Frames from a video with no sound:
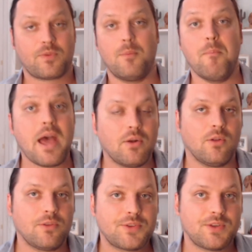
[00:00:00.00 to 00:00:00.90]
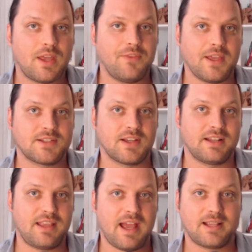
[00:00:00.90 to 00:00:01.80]
metals and things
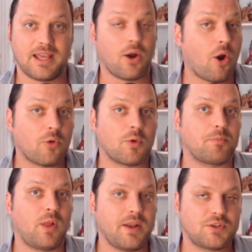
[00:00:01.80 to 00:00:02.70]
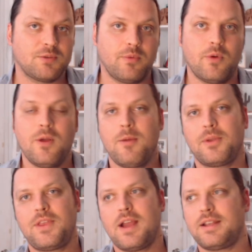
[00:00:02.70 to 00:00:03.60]
like that that aren't replenishable,
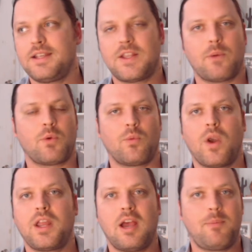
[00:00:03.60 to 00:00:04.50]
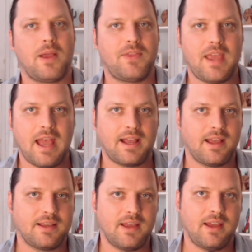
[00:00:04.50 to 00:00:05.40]
but the idea that we're running up at
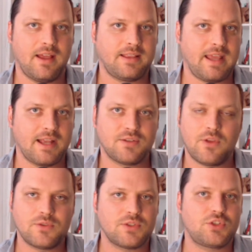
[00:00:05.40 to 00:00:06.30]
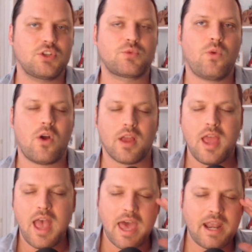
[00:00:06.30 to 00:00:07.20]
at the edge of those is just wrong.
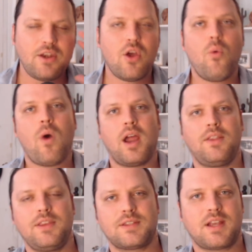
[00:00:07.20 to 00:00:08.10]
And I know why these